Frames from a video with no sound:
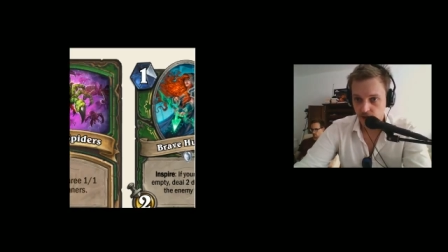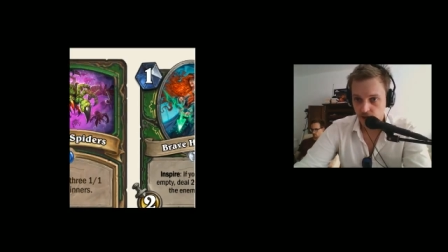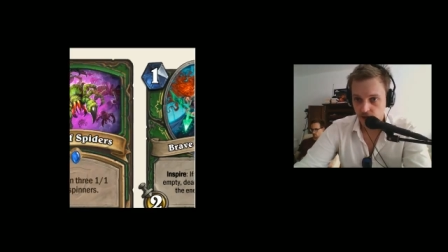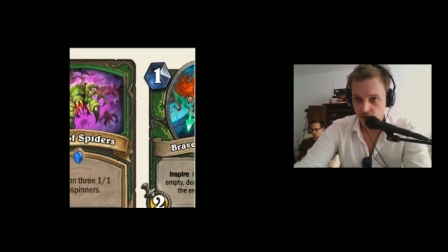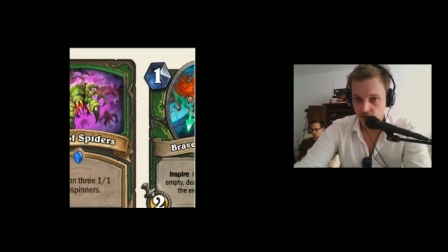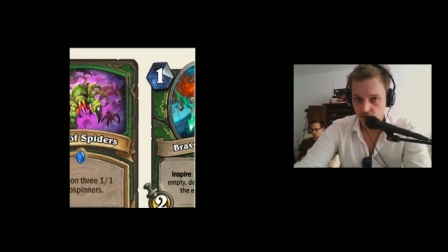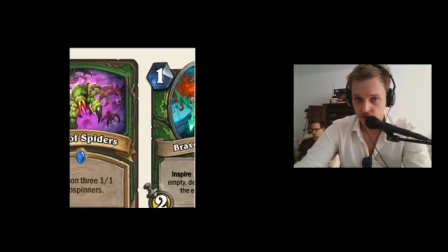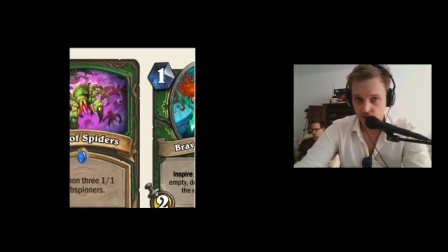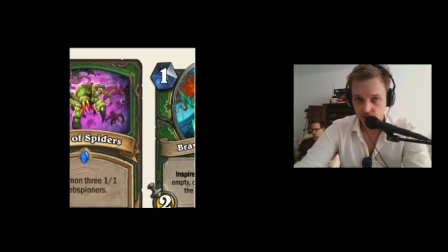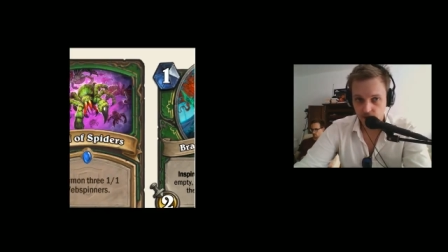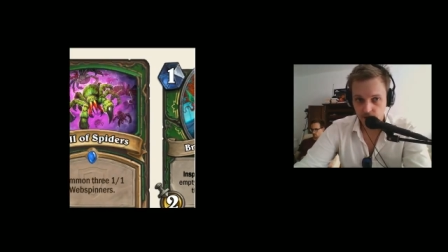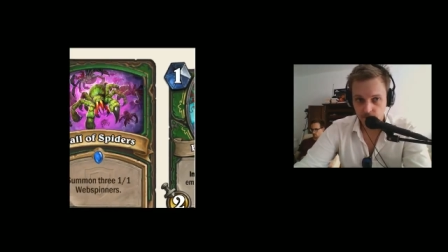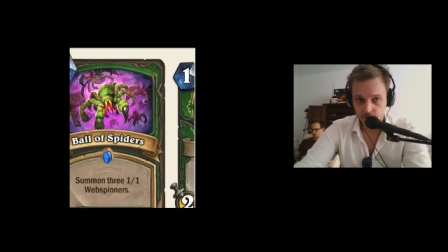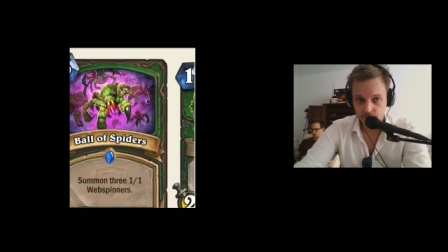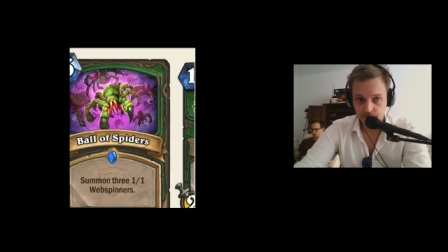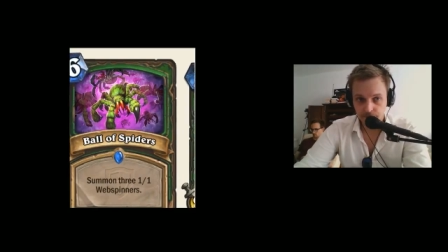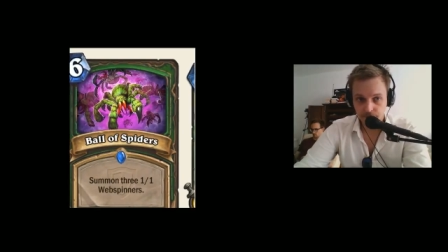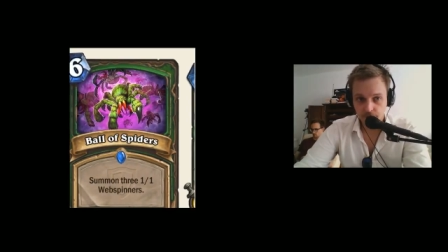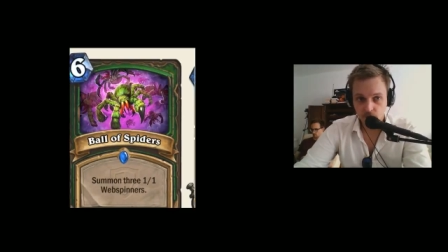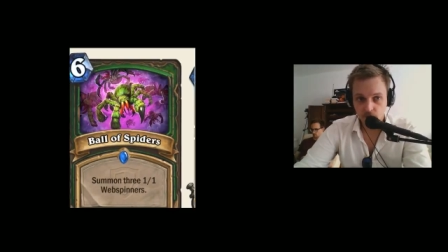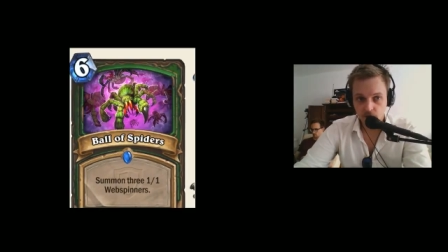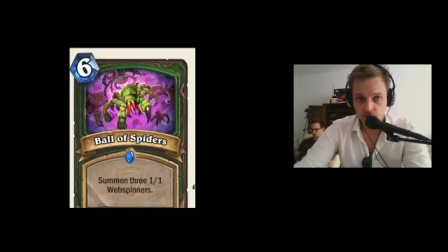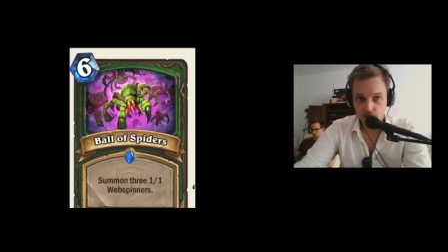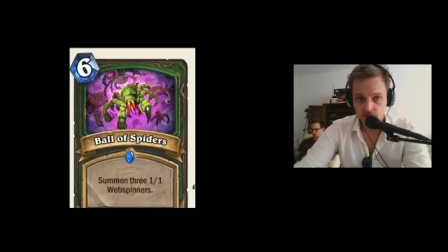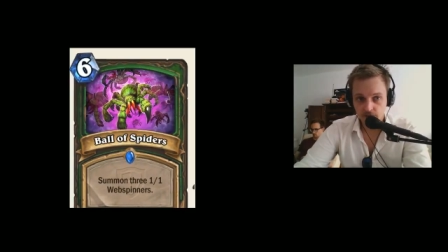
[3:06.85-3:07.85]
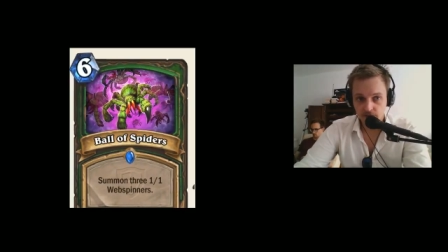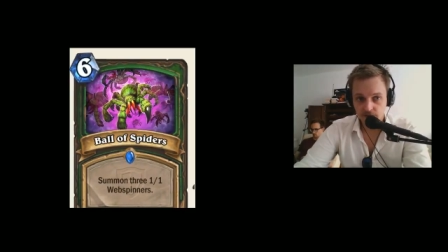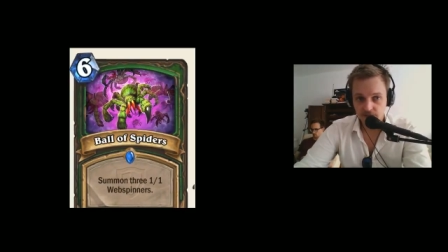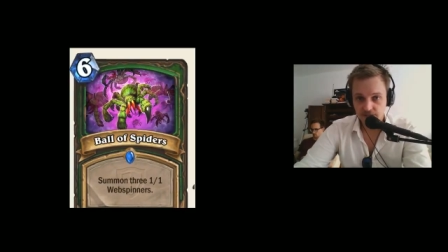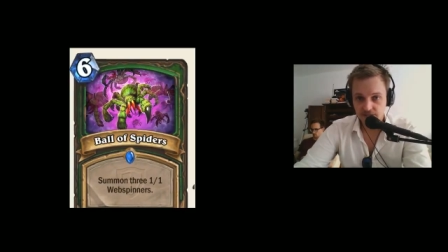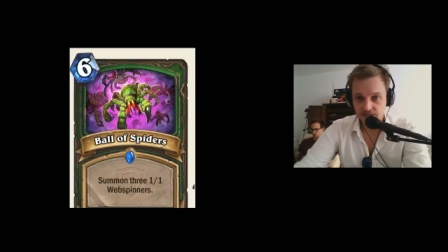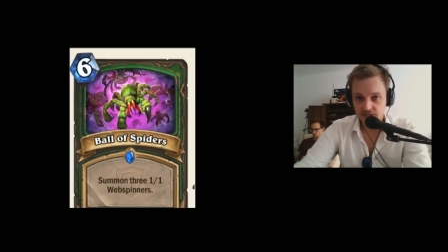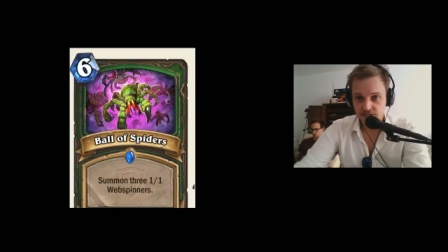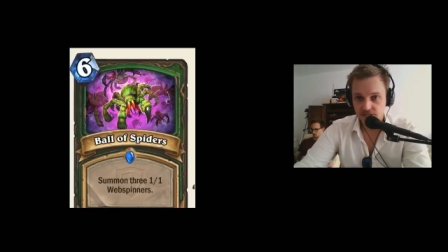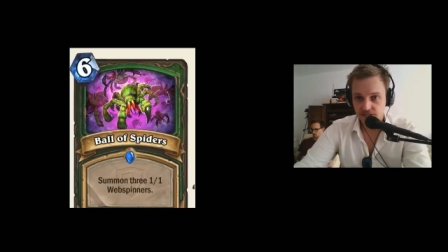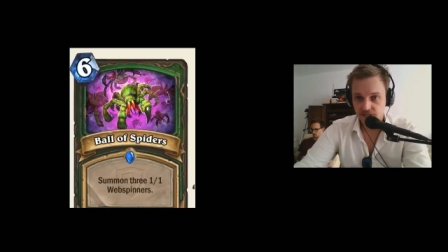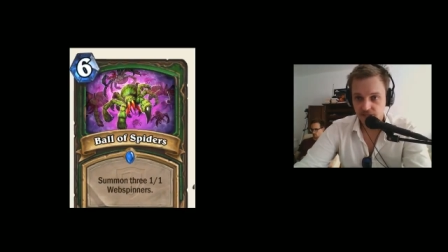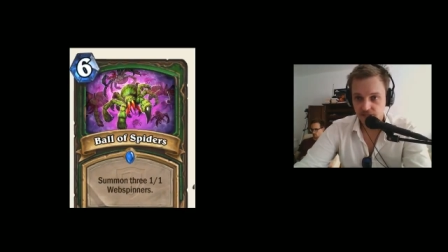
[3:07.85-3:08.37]
Okay.
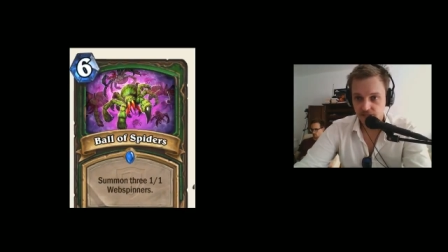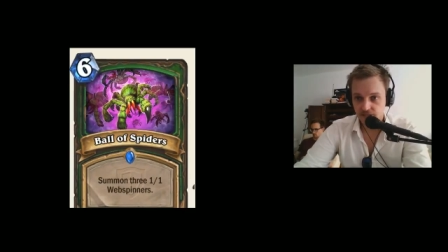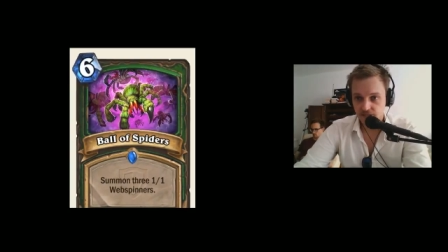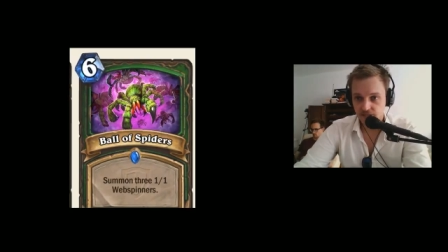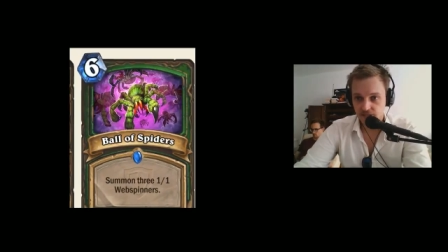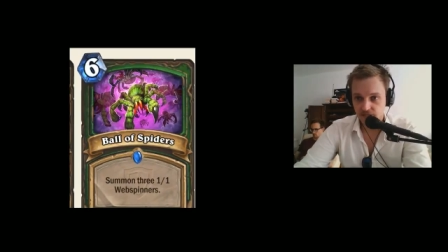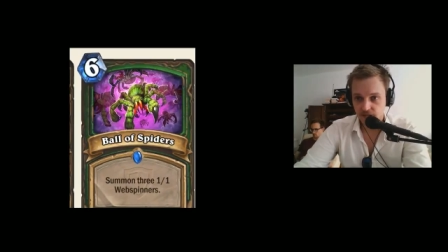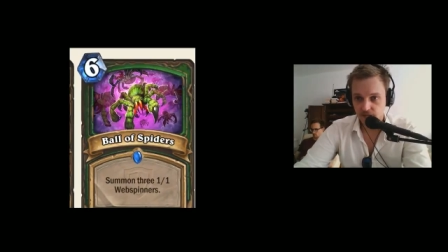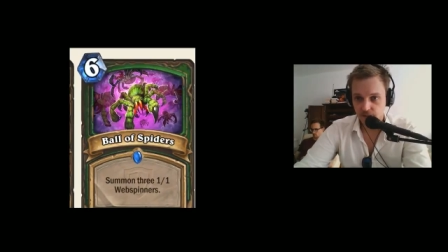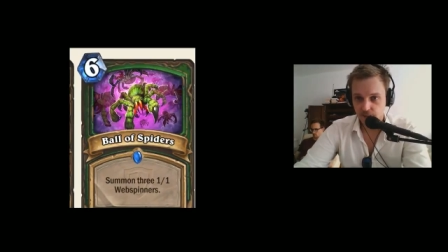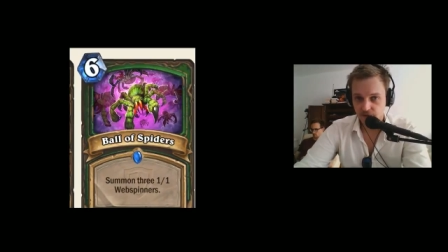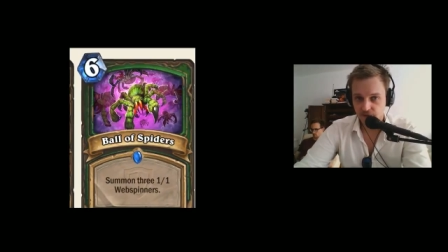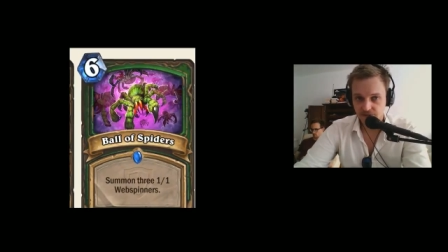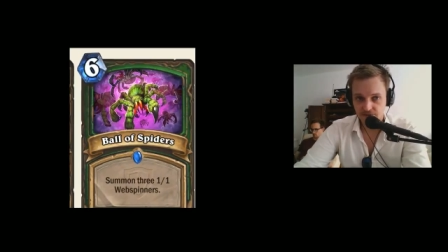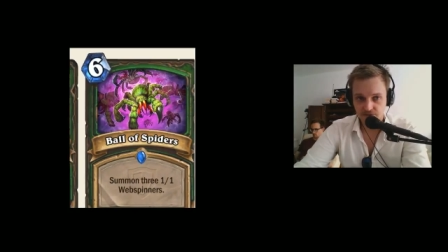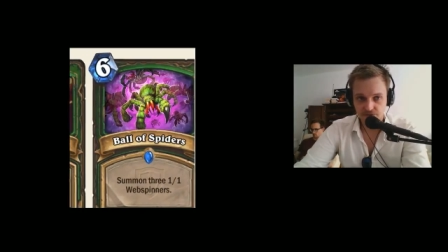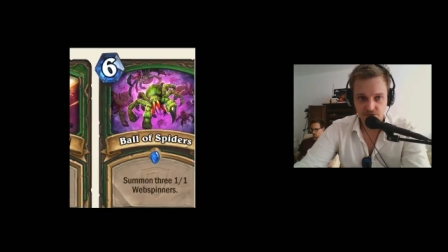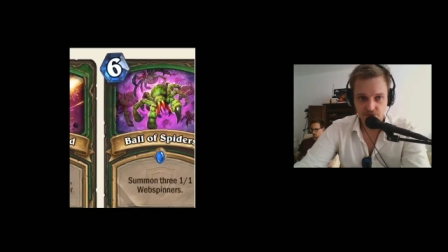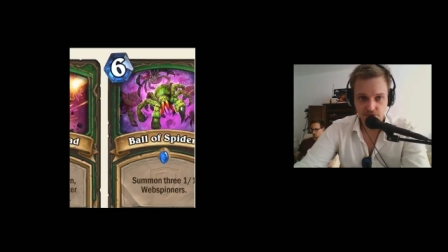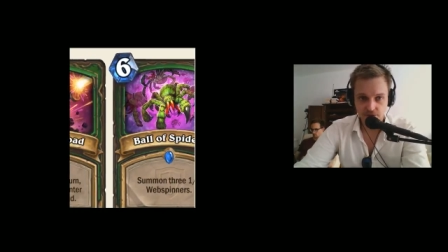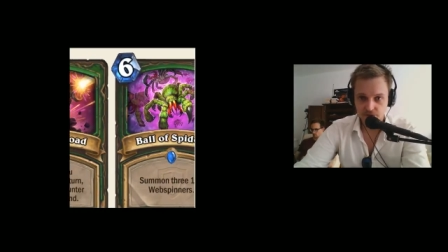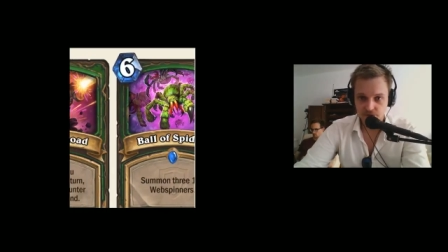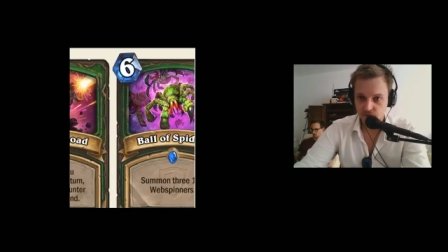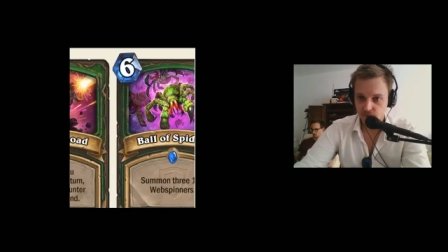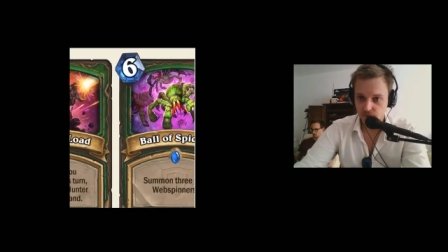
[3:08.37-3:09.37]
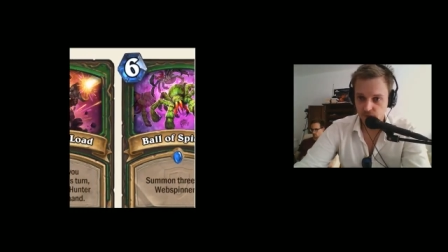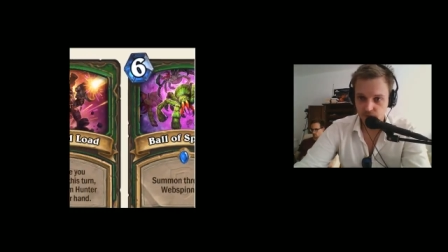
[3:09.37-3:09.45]
This is a bunch of trash.